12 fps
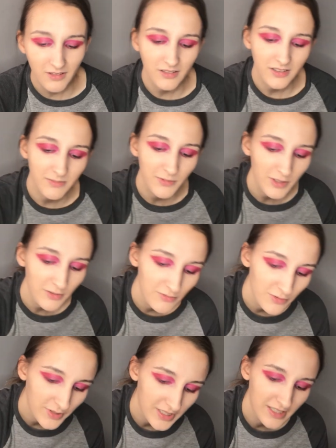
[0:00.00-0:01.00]
Oh, I'm gonna
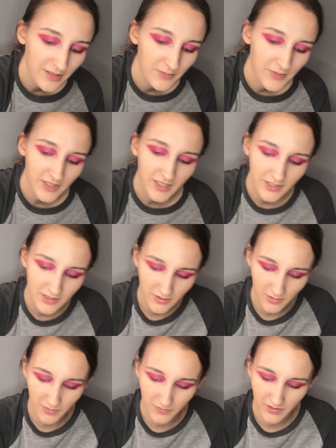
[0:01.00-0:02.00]
ruin it, but let's
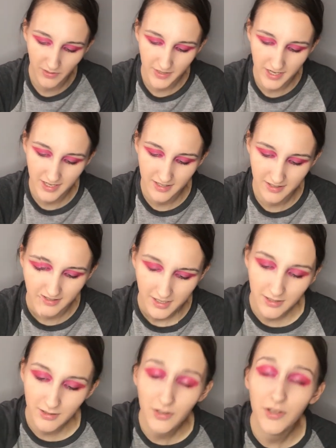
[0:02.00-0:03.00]
just hope for the best.
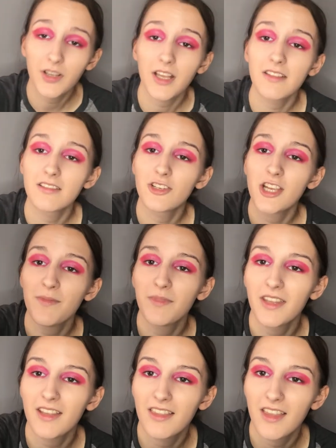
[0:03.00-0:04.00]
Because look, it's
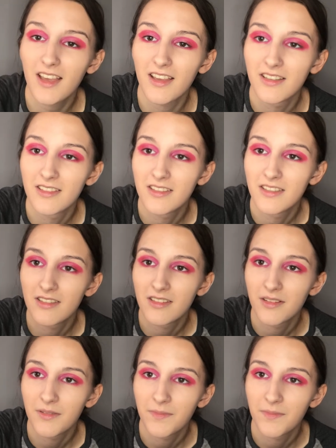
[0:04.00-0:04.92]
shaped like this.